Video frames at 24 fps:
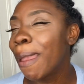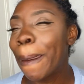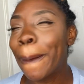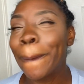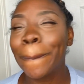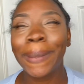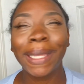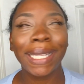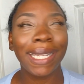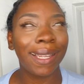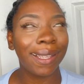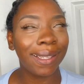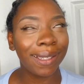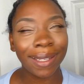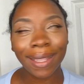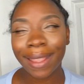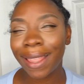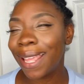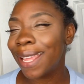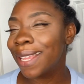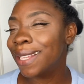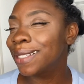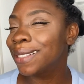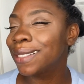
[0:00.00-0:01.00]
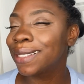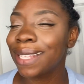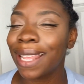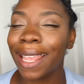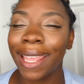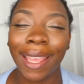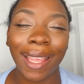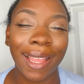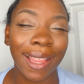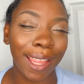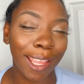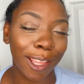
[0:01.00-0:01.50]
but nonetheless,
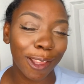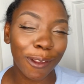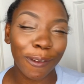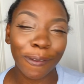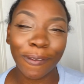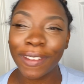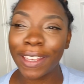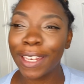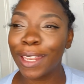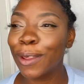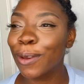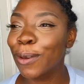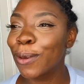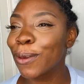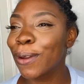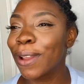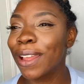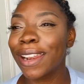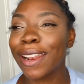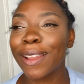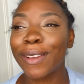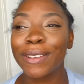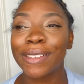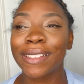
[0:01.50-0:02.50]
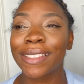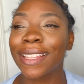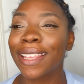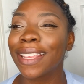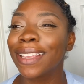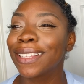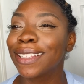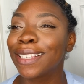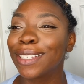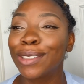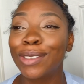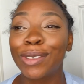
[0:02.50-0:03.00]
I clicked the video and I was
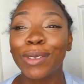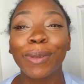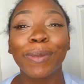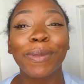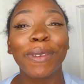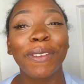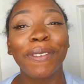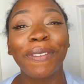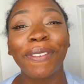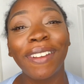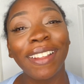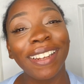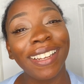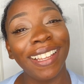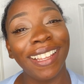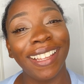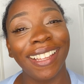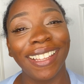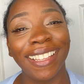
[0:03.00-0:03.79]
like, this should be funny.